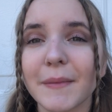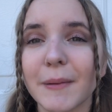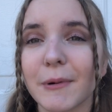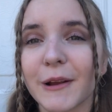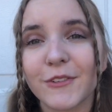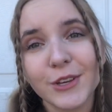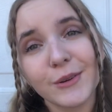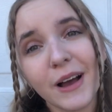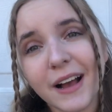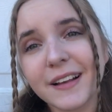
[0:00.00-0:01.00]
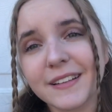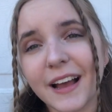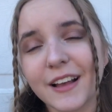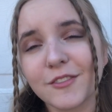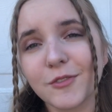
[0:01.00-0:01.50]
I pray for you guys,
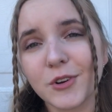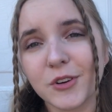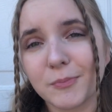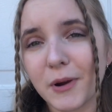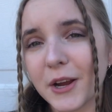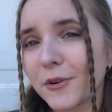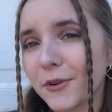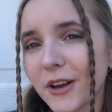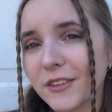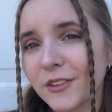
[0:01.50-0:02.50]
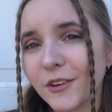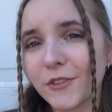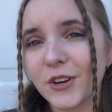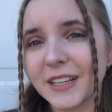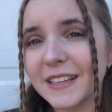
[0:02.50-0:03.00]
ask for prayer requests
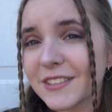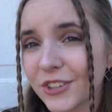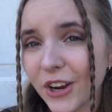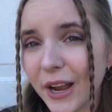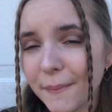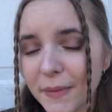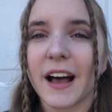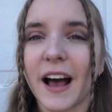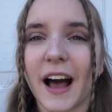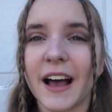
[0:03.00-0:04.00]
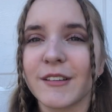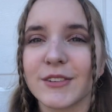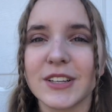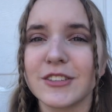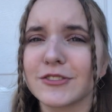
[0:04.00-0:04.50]
over on Instagram. I
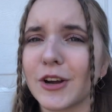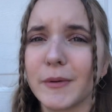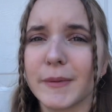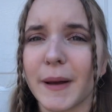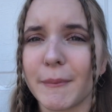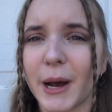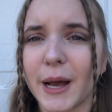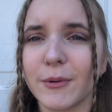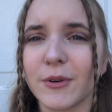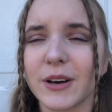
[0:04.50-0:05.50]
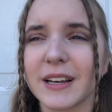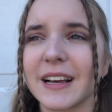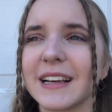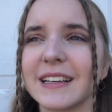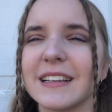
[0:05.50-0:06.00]
really just open my Bible and
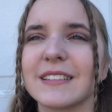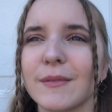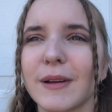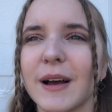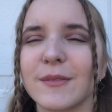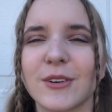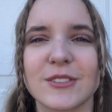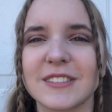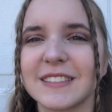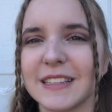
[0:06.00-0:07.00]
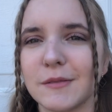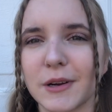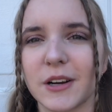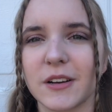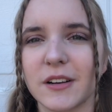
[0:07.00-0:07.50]
I'll just see
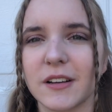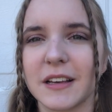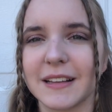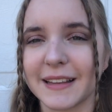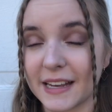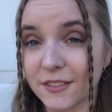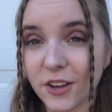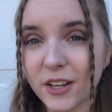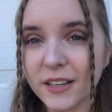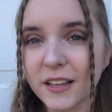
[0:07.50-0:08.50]
where it lands on.